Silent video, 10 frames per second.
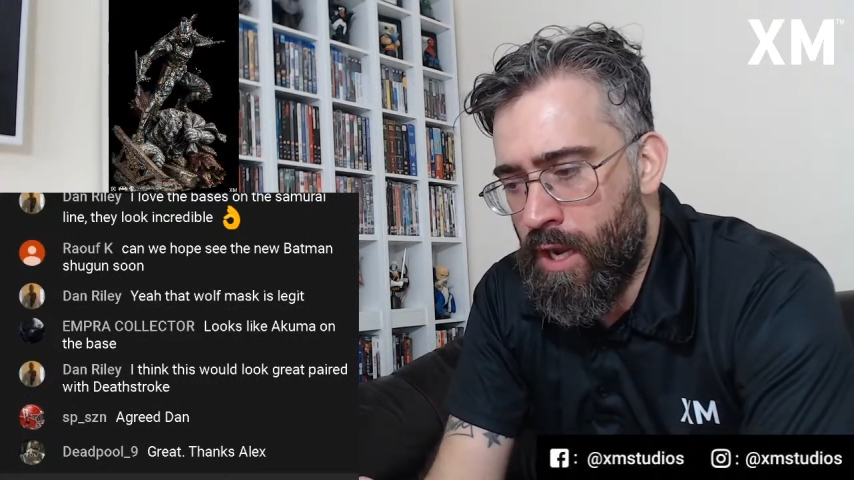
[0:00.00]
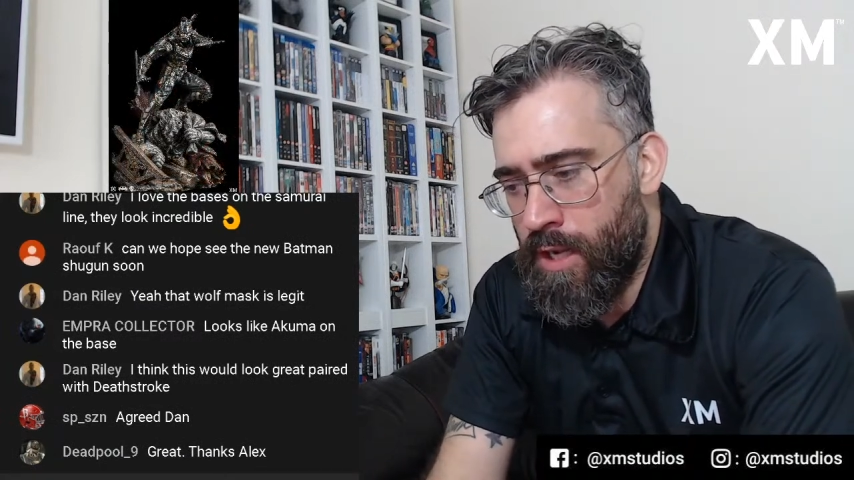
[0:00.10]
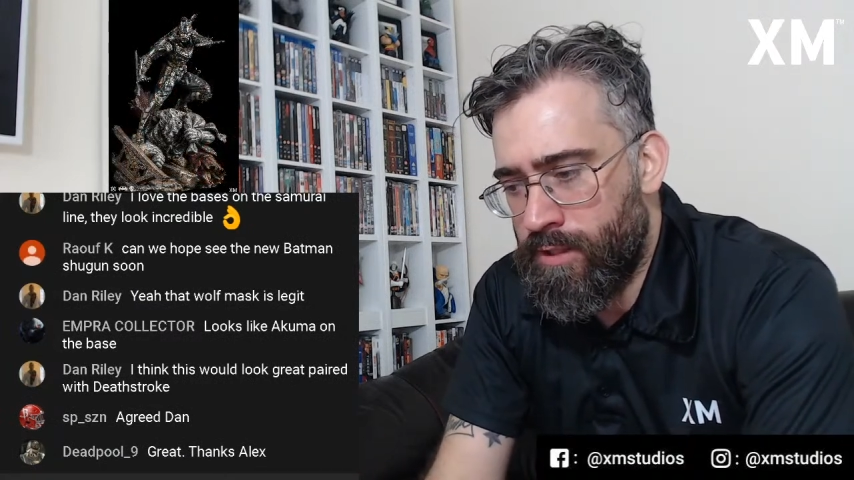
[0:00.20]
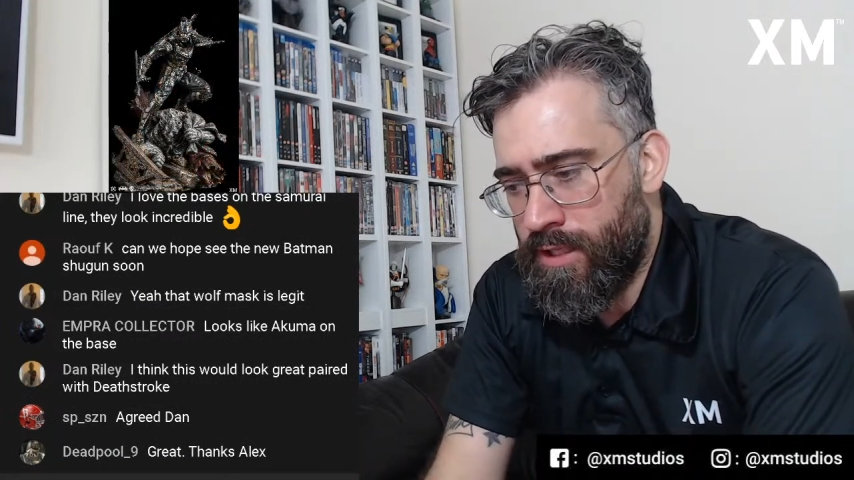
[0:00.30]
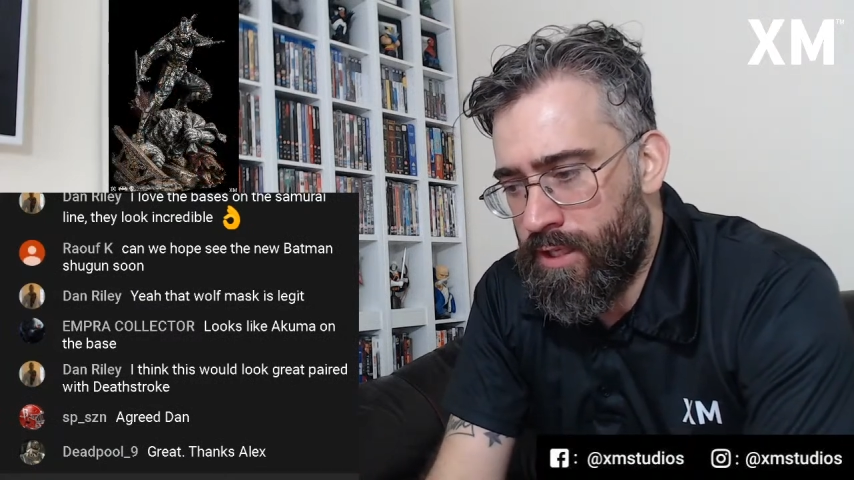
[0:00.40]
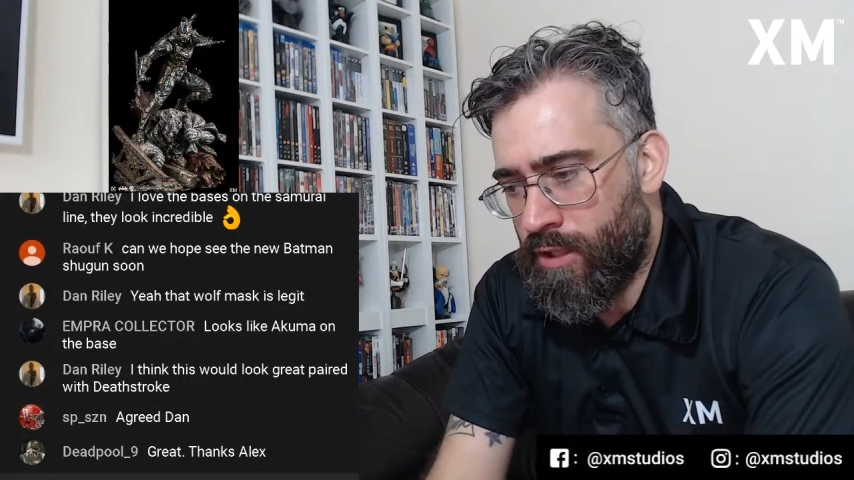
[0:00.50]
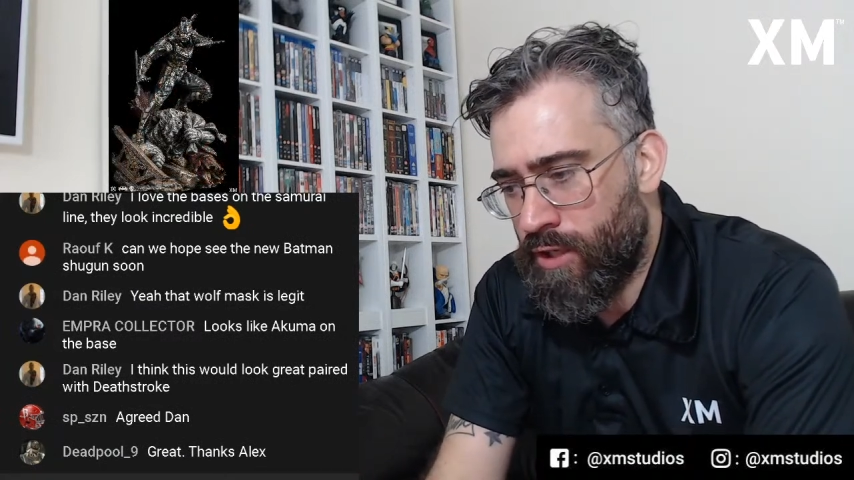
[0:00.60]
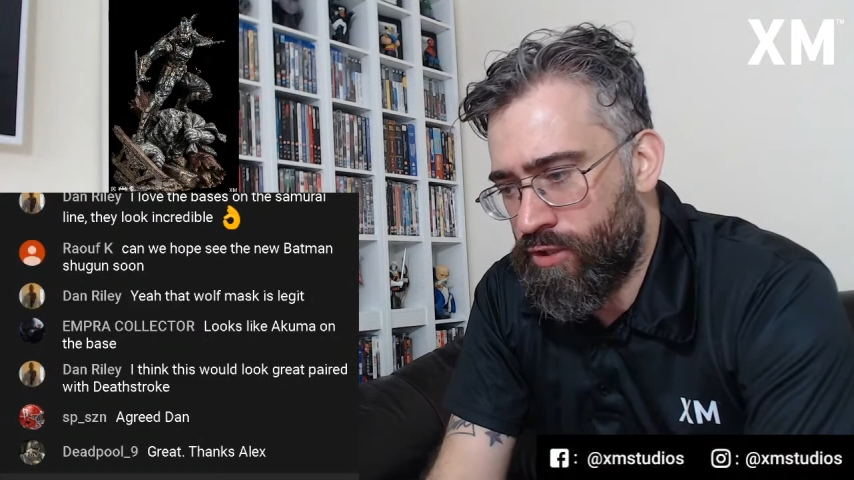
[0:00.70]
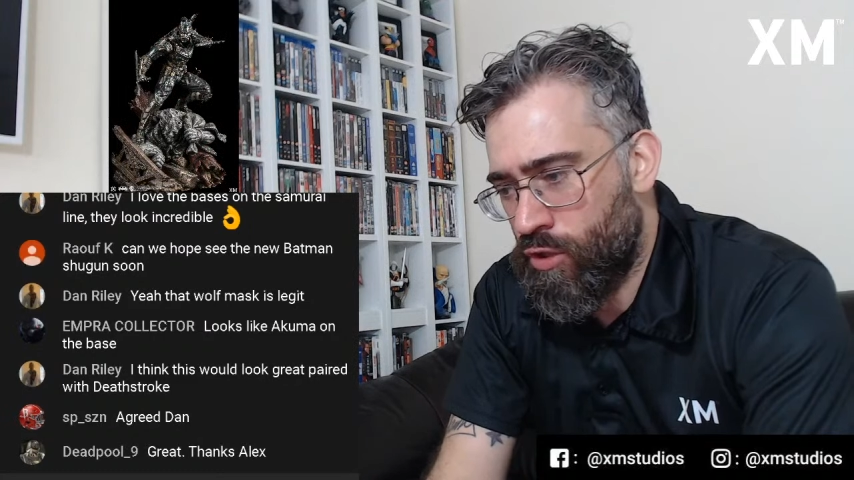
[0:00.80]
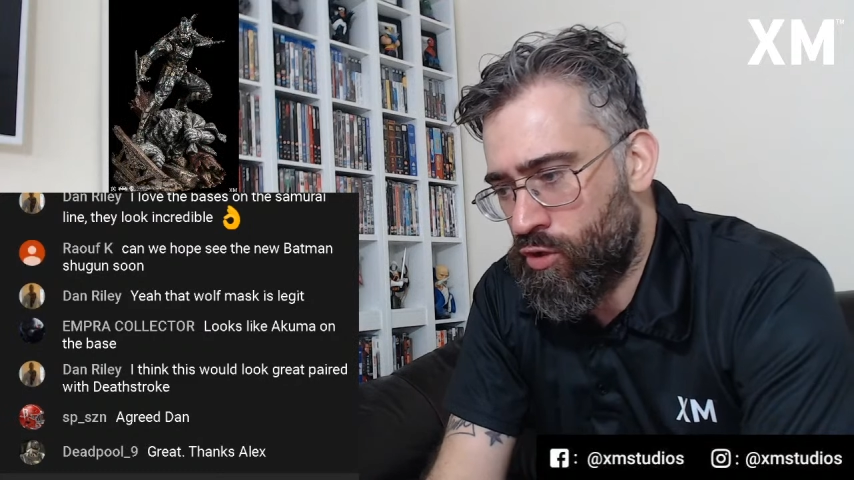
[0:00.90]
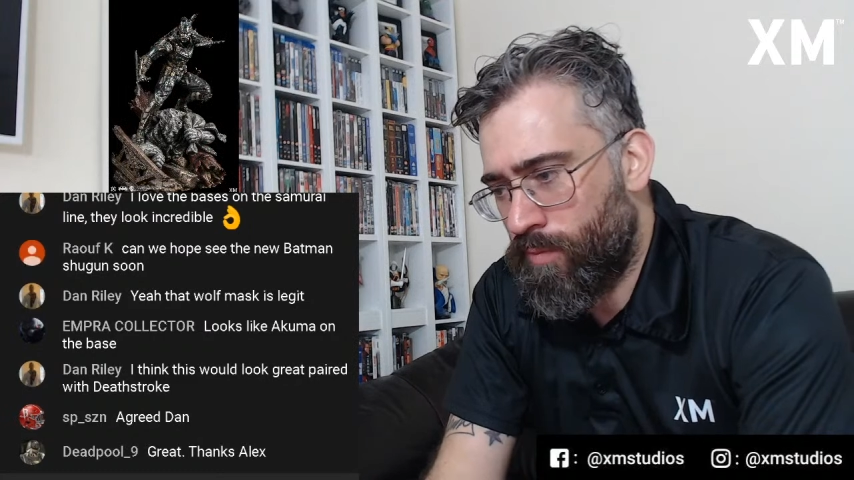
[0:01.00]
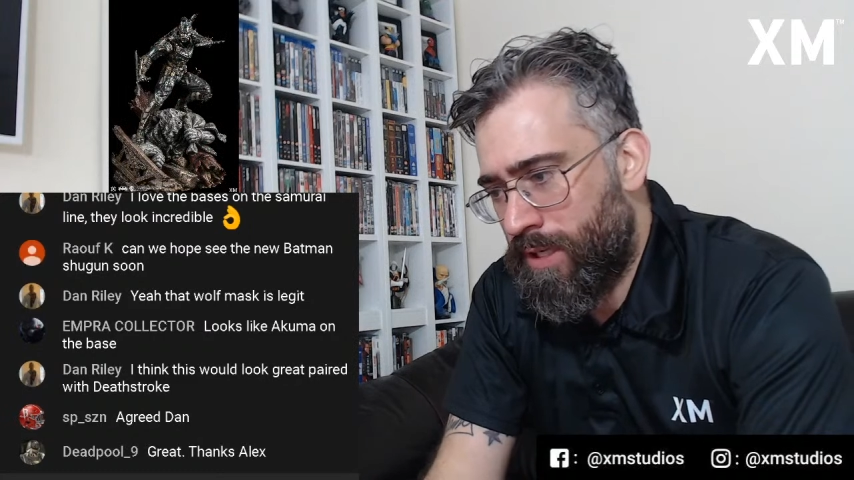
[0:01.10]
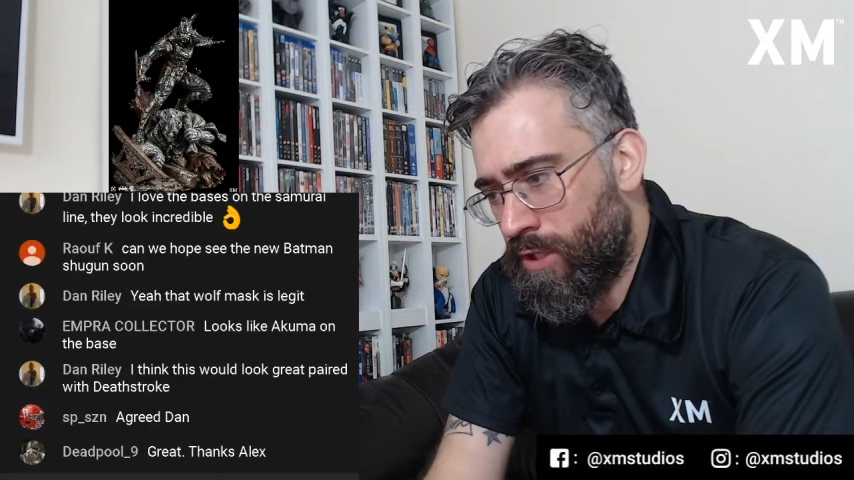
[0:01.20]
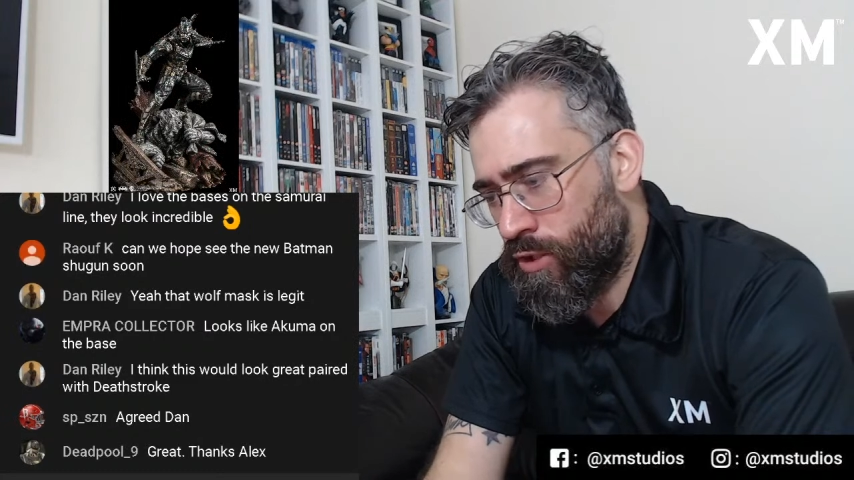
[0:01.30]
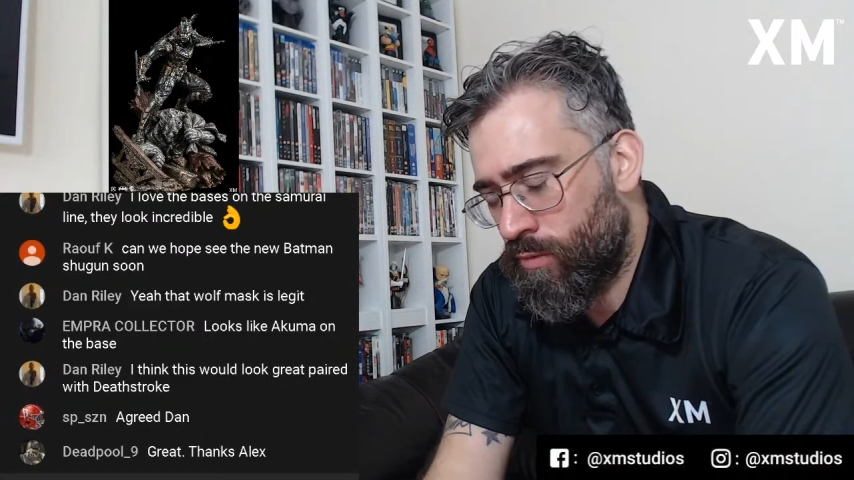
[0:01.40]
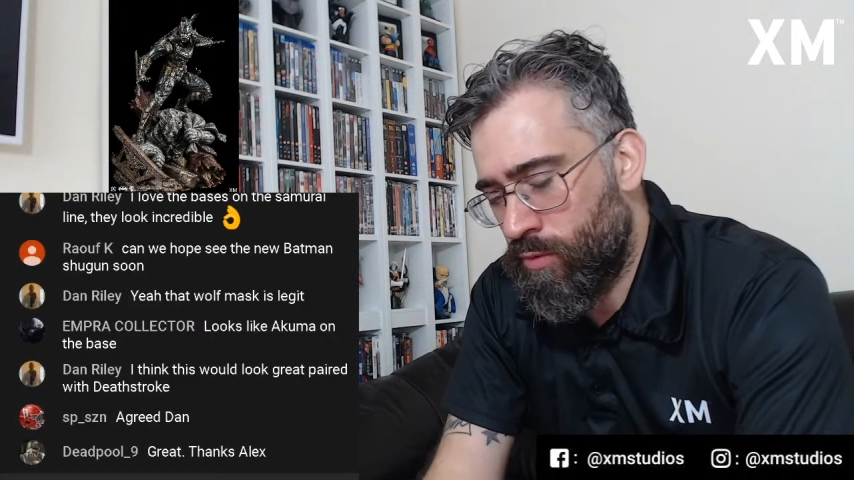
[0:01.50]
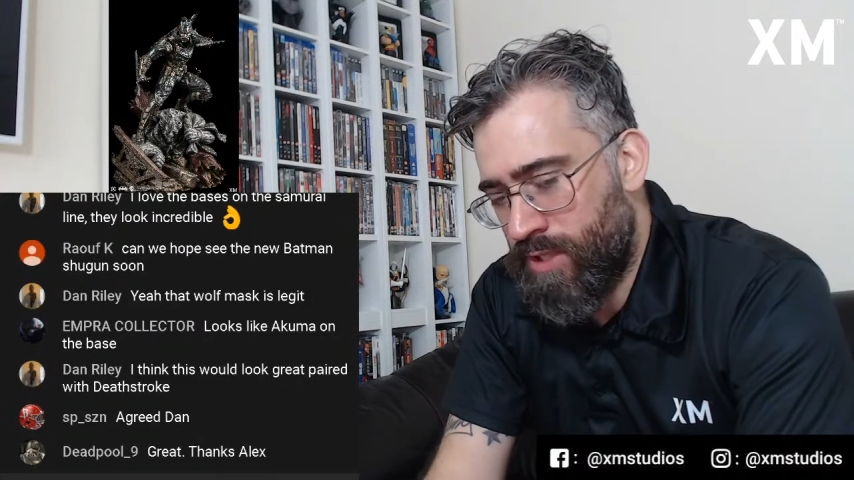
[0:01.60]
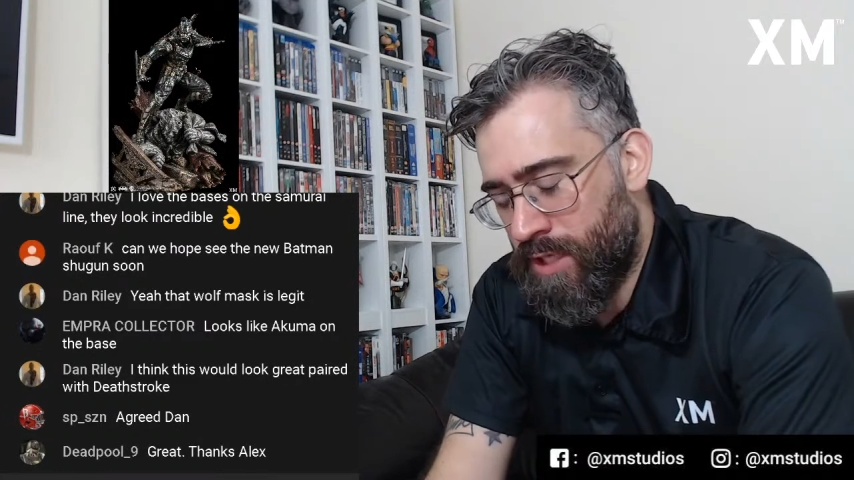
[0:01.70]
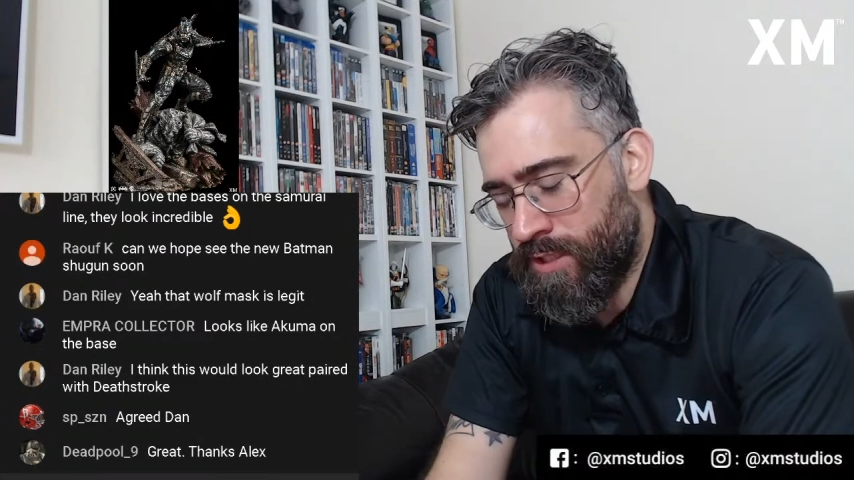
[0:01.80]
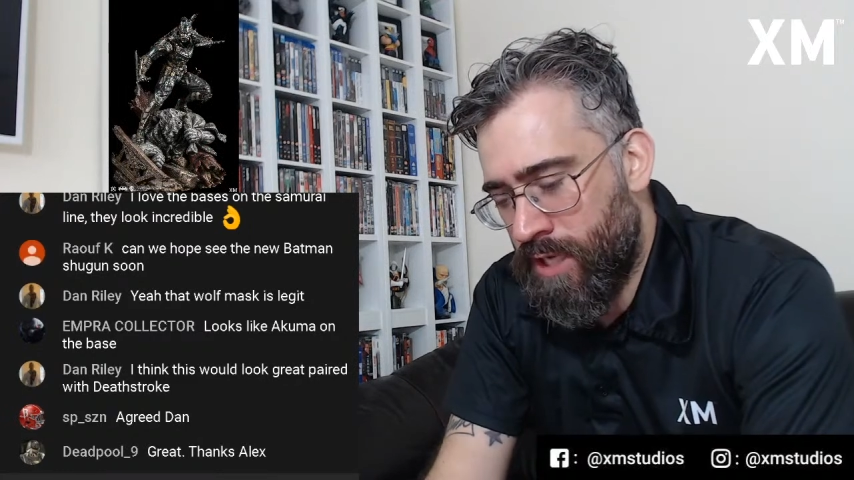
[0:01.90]
the kind of social media towards
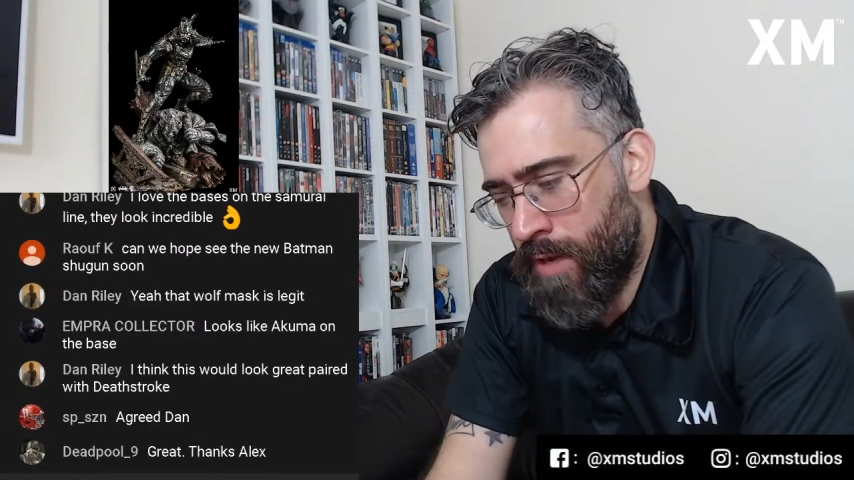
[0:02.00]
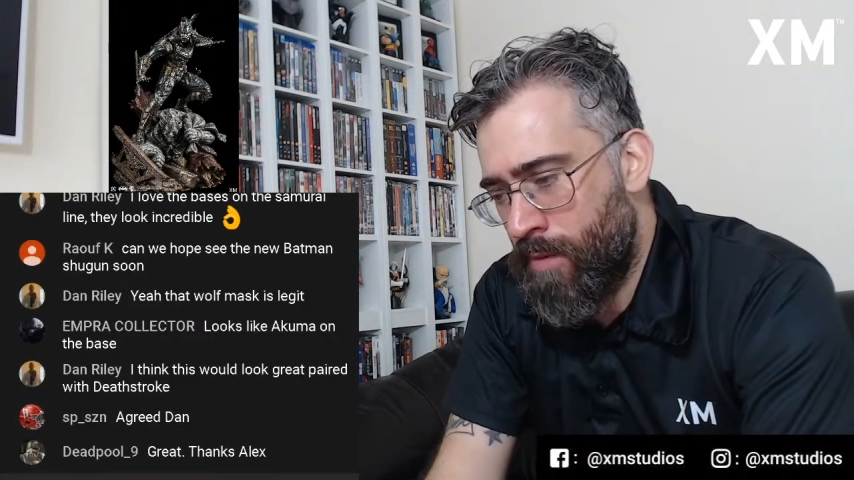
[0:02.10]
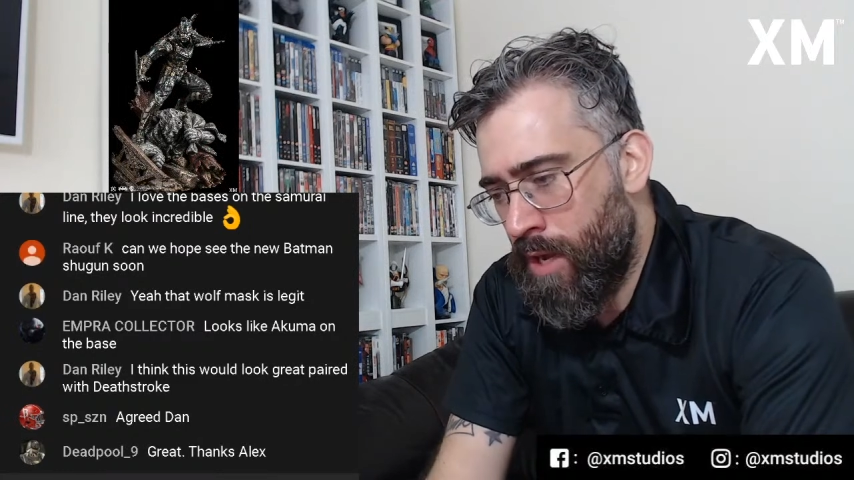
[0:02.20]
XM,